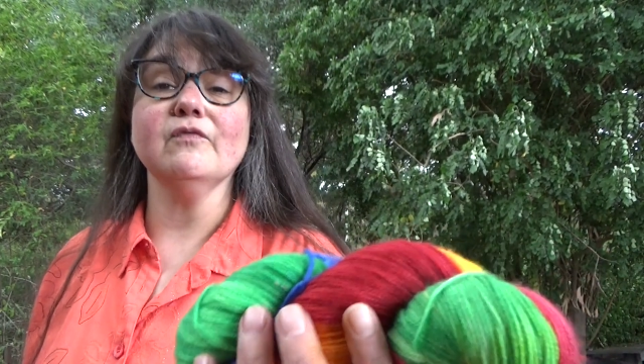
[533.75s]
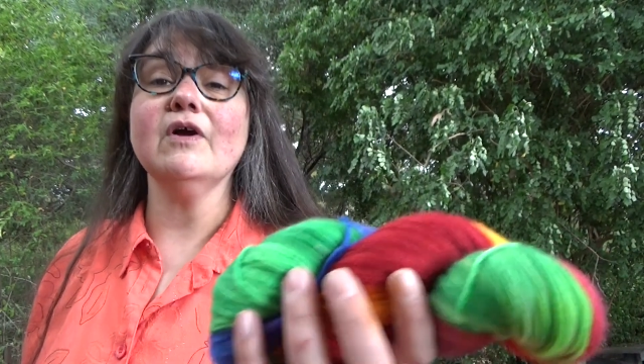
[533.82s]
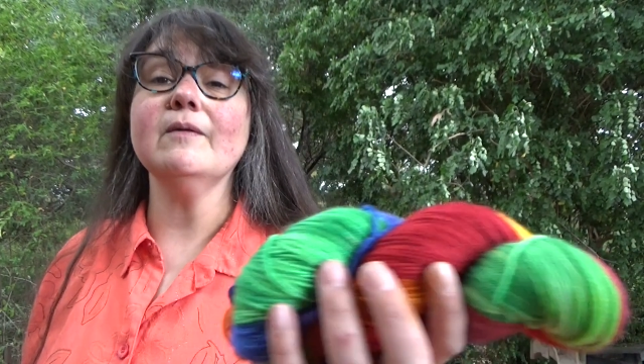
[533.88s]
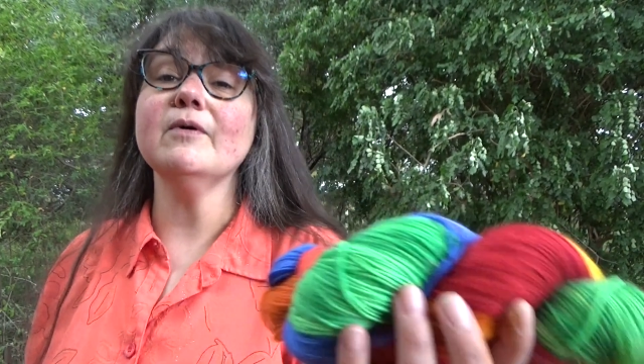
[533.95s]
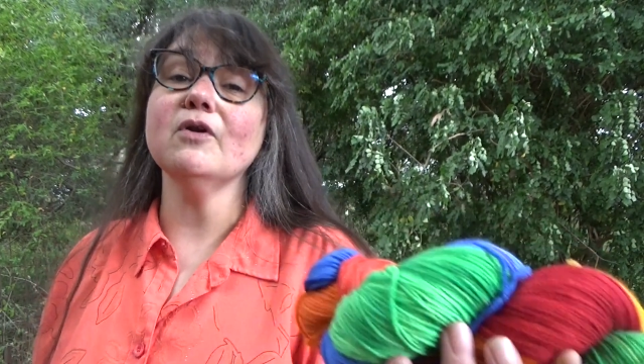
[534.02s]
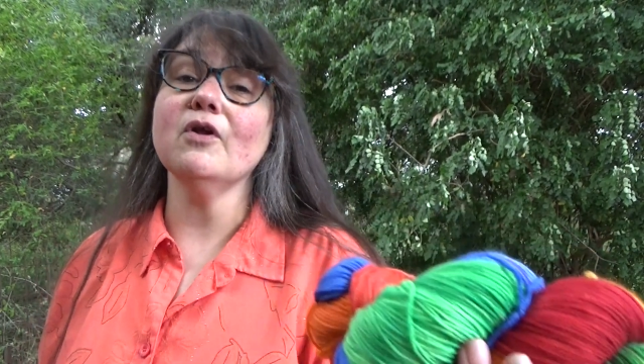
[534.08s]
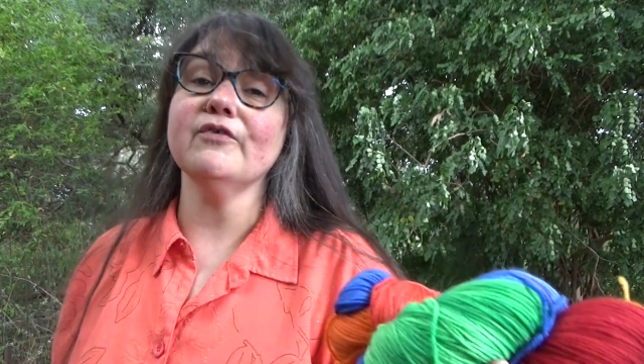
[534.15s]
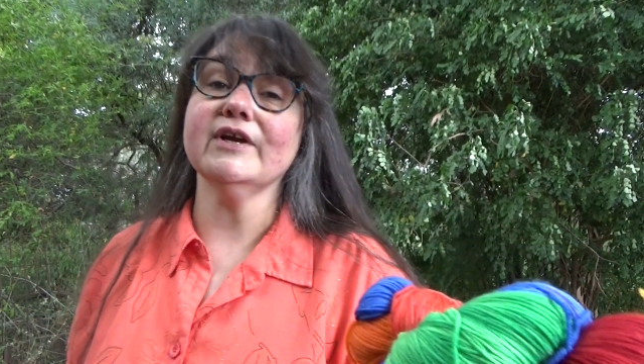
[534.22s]

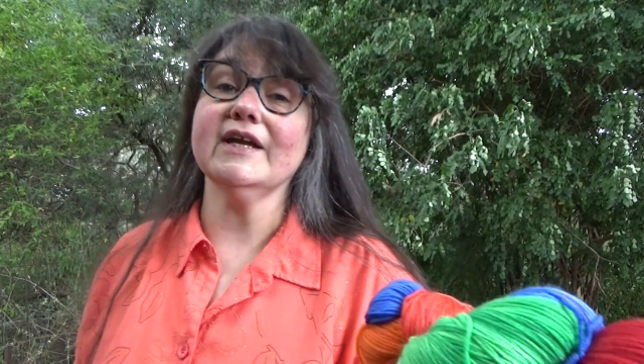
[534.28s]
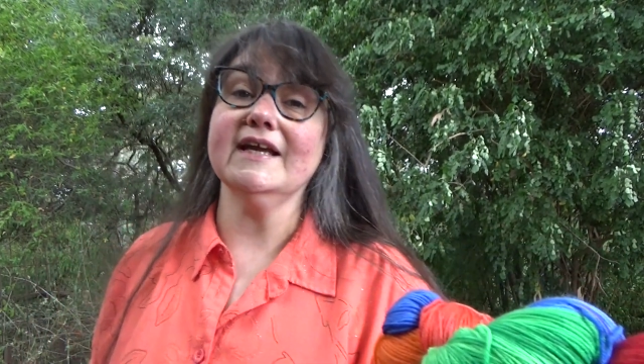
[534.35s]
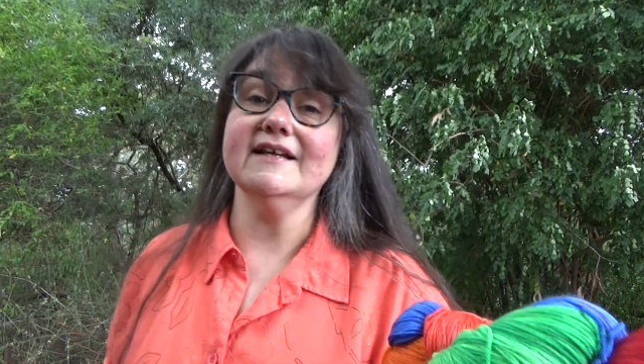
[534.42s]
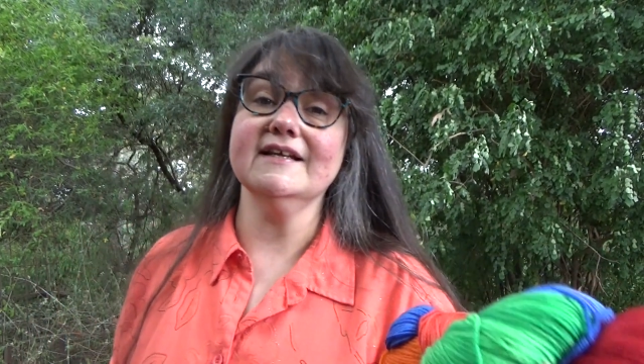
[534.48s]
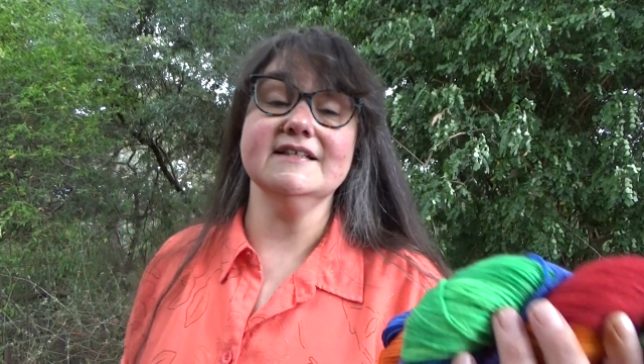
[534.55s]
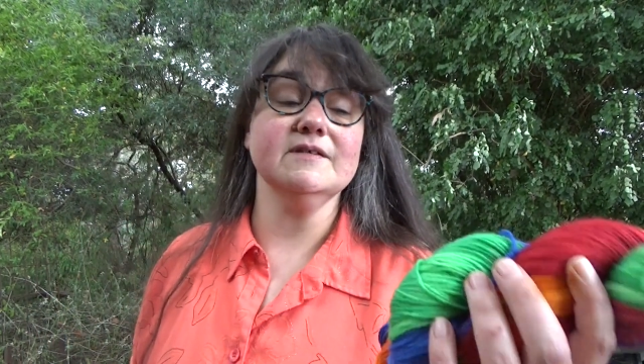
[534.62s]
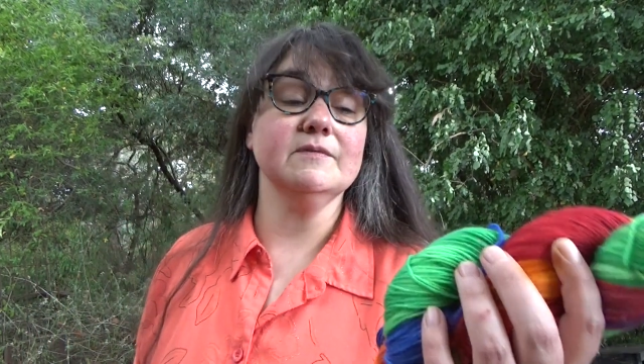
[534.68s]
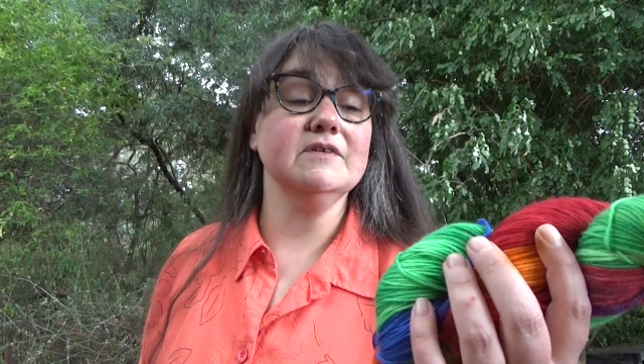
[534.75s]
Rainbow lorikeet
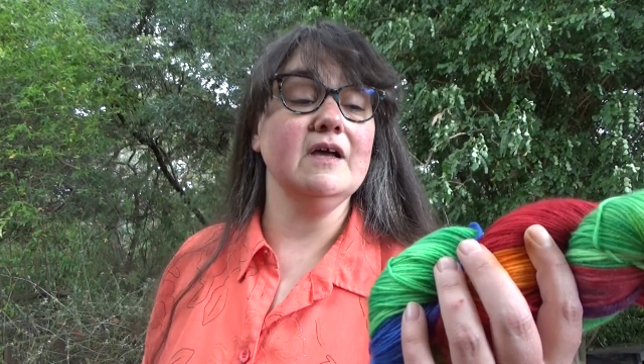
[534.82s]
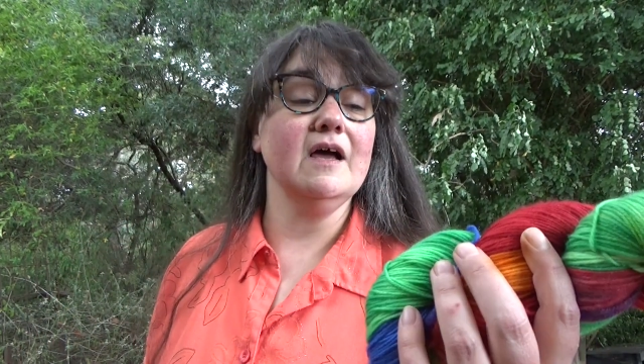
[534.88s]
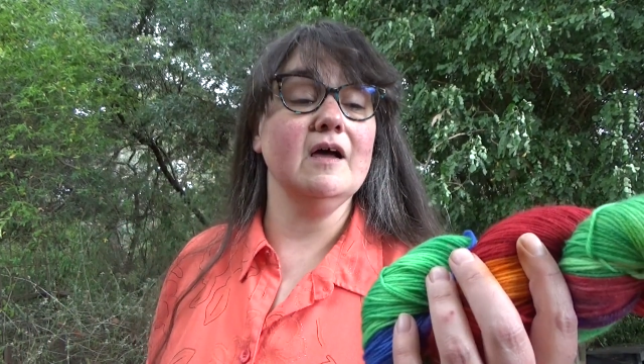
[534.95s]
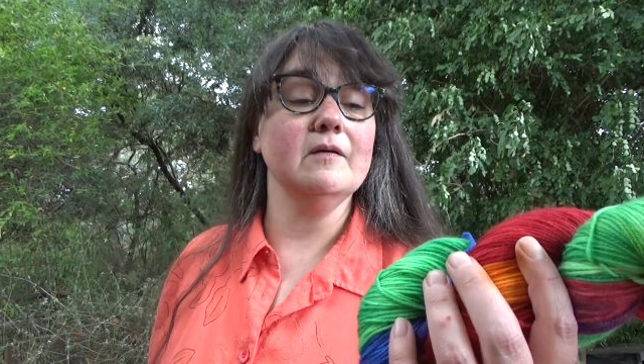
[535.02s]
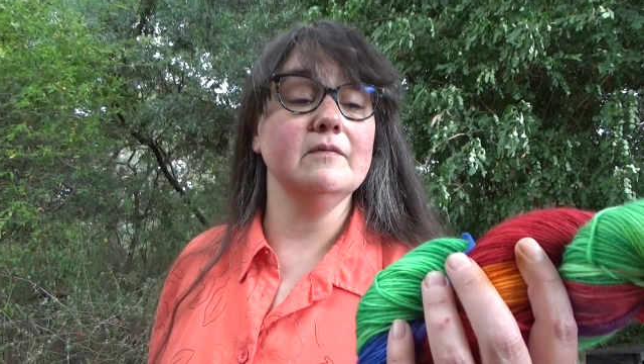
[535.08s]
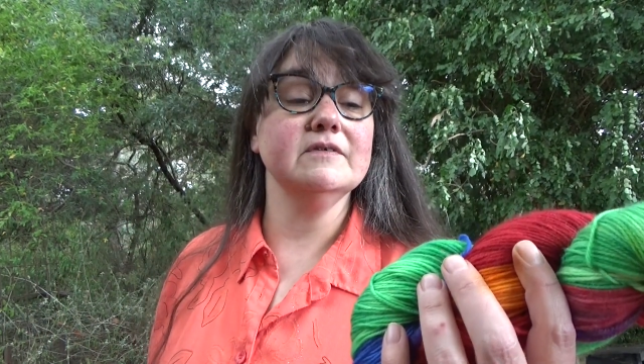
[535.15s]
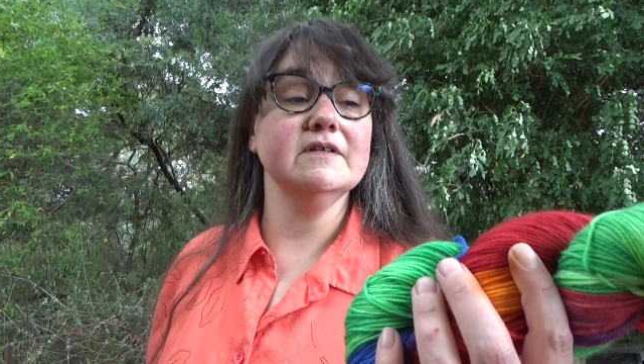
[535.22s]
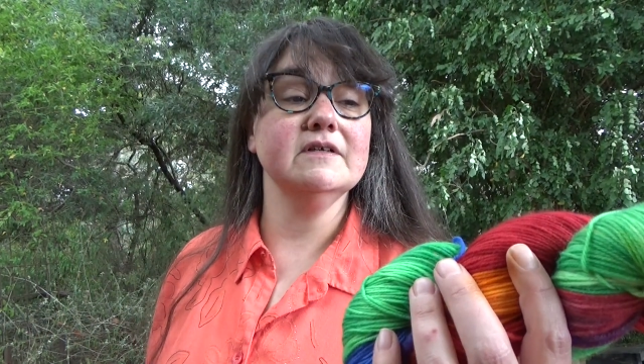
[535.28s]
is
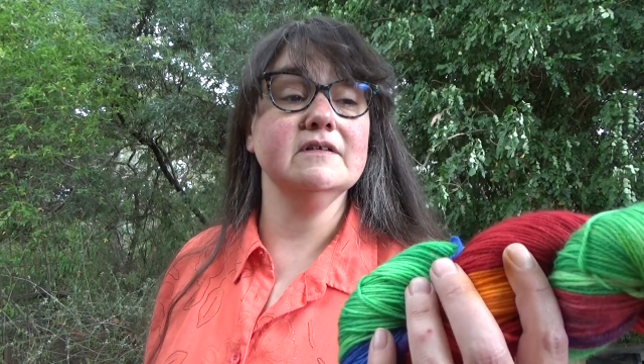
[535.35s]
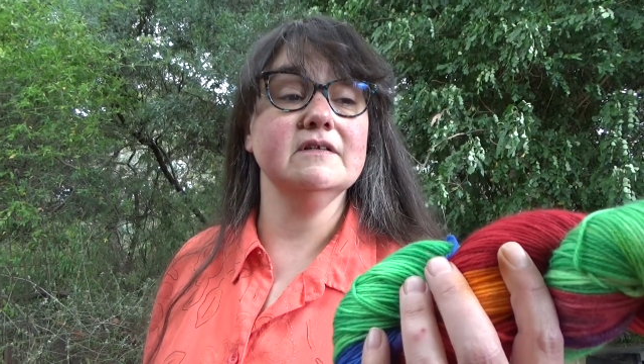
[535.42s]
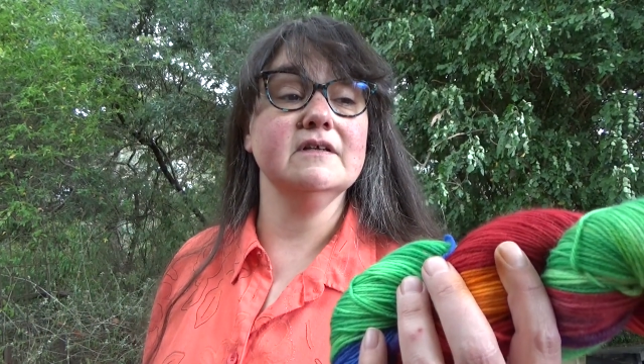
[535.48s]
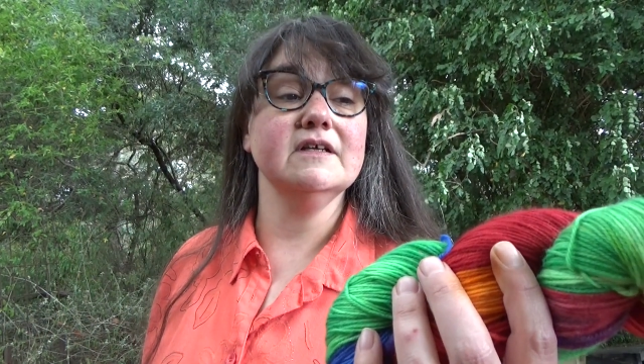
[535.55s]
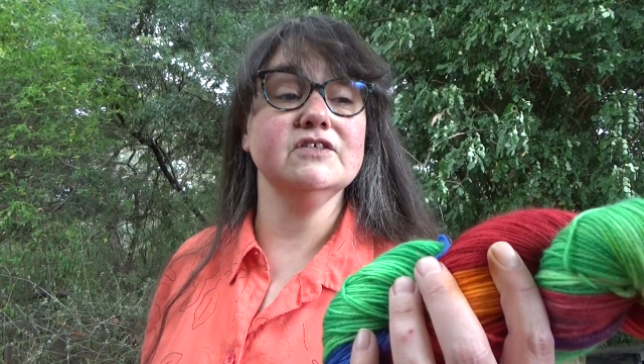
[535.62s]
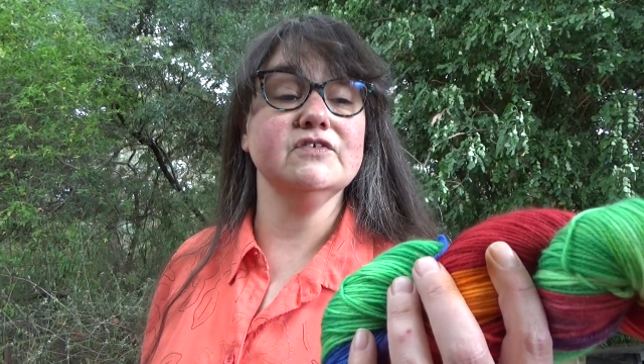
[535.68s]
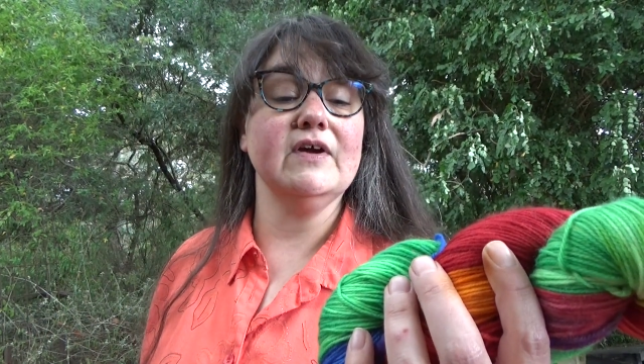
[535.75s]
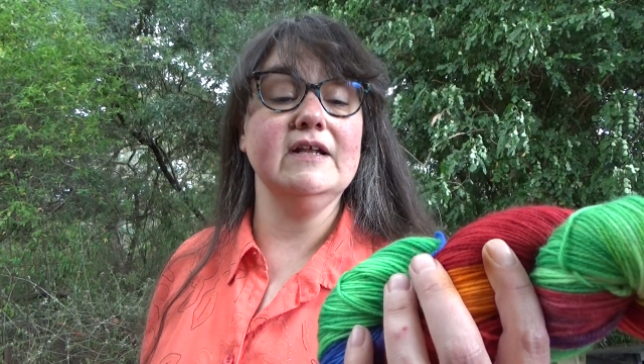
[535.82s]
a
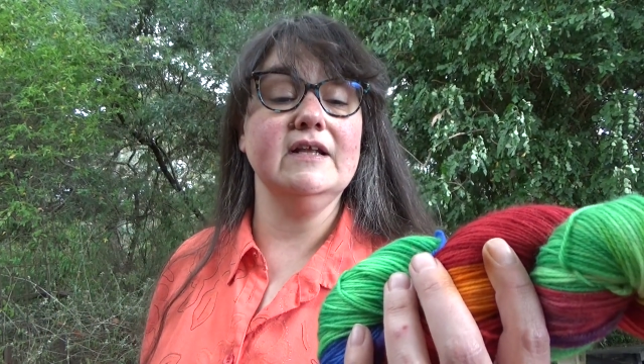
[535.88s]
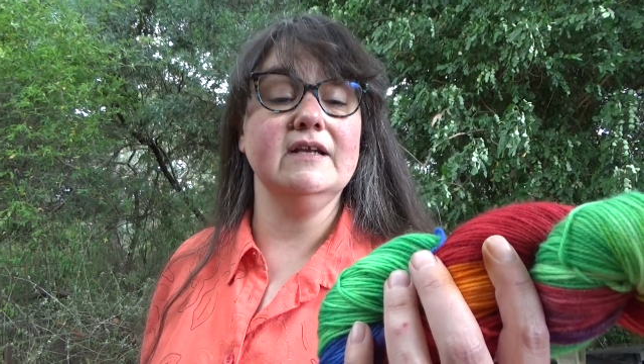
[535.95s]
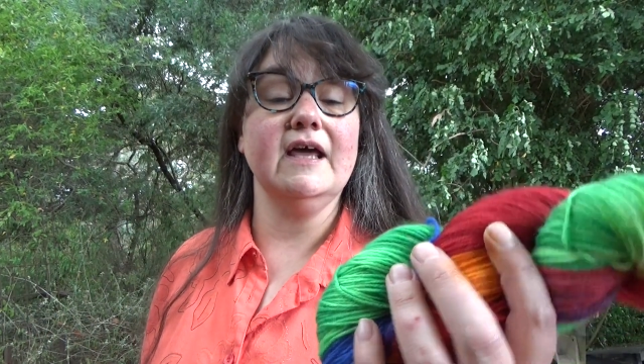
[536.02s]
Australian